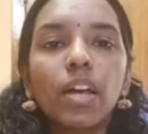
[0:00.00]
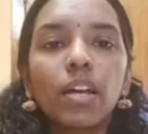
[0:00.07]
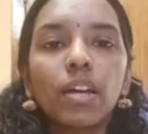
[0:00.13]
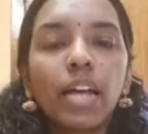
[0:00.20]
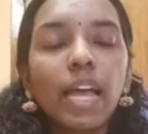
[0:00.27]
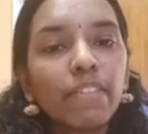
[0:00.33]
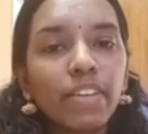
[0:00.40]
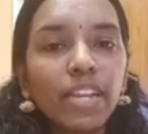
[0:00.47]

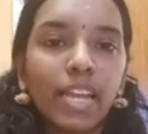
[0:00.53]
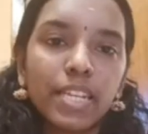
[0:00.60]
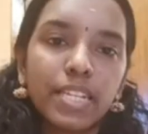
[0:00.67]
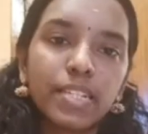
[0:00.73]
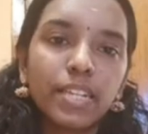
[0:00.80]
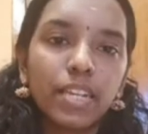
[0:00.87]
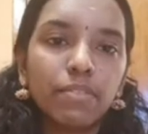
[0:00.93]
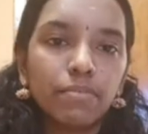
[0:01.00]
Have a
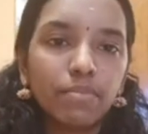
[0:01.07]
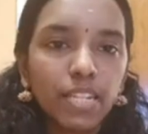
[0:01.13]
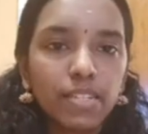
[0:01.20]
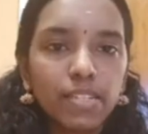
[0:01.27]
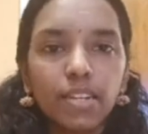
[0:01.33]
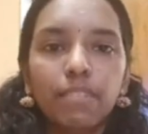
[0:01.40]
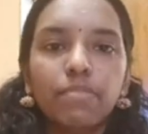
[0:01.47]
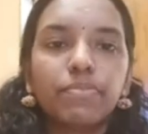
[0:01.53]
nice day.
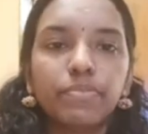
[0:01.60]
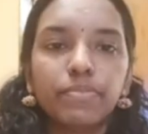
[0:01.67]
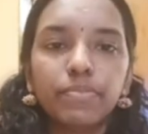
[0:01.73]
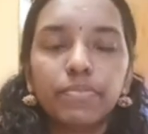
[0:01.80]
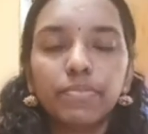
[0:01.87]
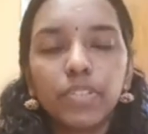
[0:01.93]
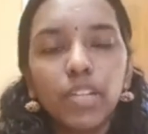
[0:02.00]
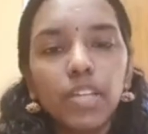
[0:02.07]
That's
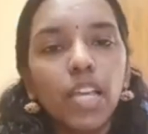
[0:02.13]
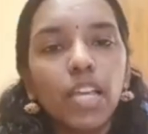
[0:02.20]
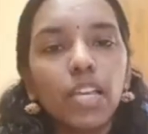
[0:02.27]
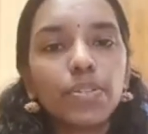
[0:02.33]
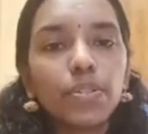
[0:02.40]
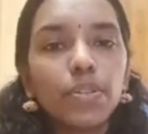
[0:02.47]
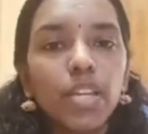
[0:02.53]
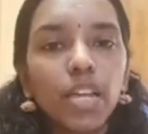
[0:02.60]
enough.
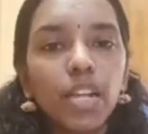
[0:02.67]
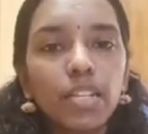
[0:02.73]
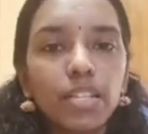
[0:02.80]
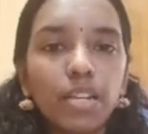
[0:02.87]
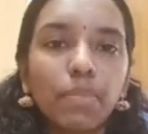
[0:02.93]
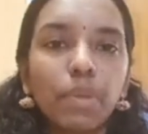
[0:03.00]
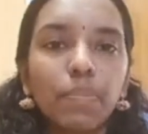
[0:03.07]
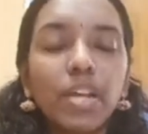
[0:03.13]
Okay, so you can
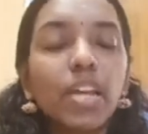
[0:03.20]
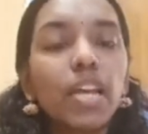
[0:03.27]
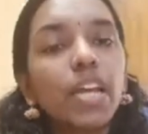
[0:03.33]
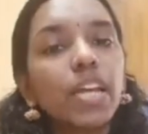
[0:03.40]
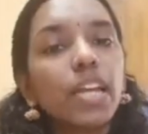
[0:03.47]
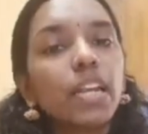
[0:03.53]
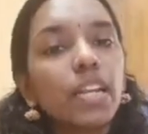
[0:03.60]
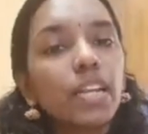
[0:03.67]
sum up.
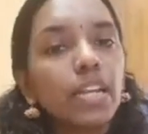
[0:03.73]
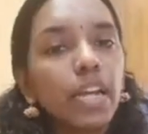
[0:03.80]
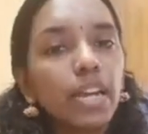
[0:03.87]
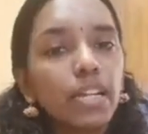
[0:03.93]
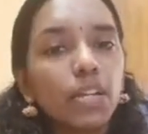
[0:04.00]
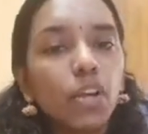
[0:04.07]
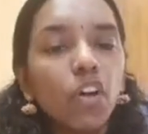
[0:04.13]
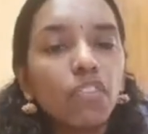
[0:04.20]
In
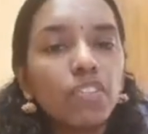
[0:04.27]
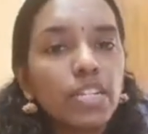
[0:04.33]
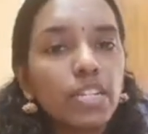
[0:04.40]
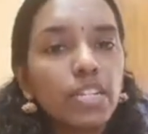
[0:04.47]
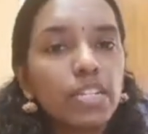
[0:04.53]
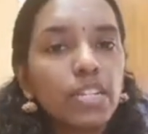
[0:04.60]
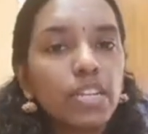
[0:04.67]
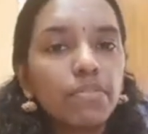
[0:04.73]
that home
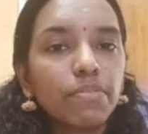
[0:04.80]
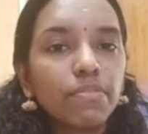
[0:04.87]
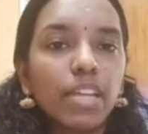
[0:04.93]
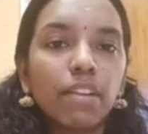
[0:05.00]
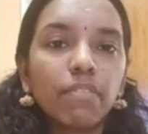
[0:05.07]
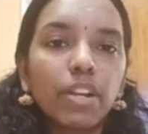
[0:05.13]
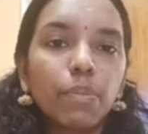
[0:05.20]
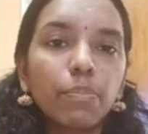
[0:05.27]
visit itself,
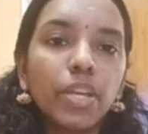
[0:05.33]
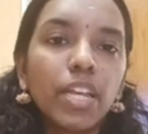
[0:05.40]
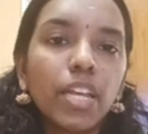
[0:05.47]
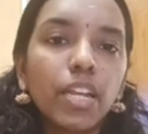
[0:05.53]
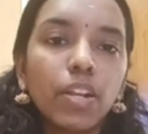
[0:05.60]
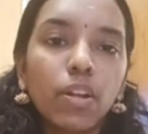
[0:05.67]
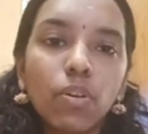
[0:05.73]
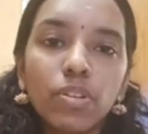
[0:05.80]
there will
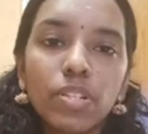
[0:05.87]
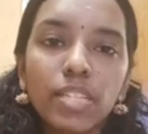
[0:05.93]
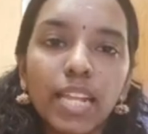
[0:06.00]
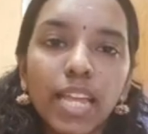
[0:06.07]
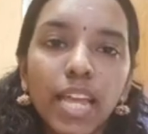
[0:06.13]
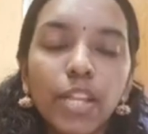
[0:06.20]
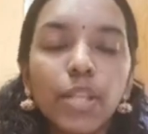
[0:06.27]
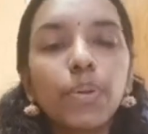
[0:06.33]
be
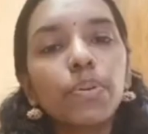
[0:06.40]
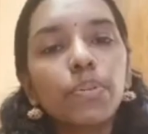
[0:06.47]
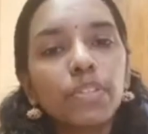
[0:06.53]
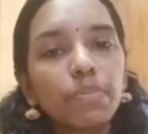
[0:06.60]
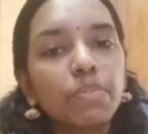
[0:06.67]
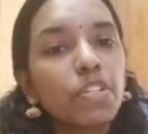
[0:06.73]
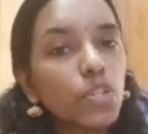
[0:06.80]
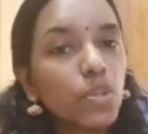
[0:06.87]
non-scenario.
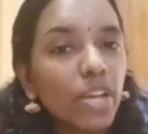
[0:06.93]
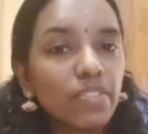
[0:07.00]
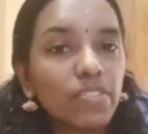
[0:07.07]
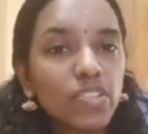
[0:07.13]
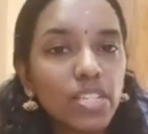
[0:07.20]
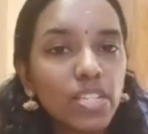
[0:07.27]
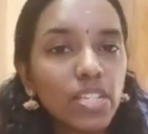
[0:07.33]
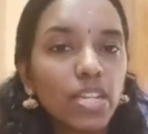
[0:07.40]
That means you
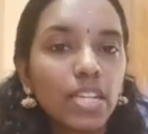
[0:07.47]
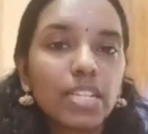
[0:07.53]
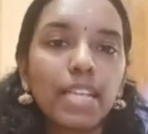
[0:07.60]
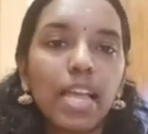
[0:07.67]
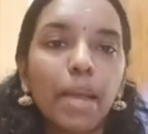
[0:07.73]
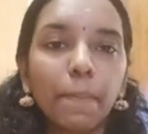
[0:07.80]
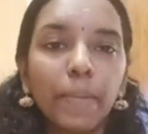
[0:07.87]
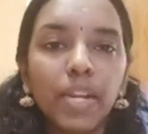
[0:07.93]
have just
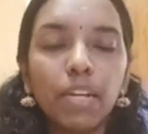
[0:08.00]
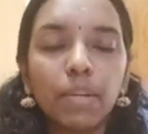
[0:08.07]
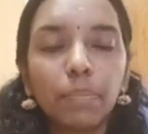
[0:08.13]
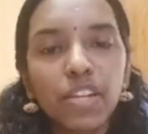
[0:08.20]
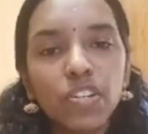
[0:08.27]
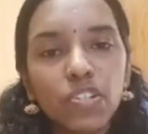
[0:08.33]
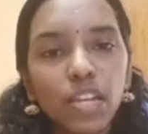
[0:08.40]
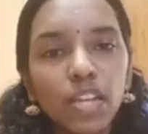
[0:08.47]
examined
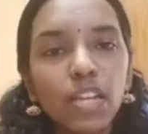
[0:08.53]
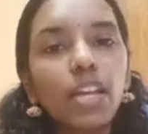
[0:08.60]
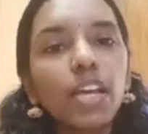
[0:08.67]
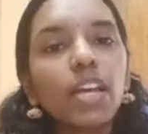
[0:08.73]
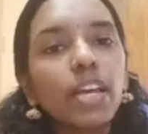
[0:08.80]
patient.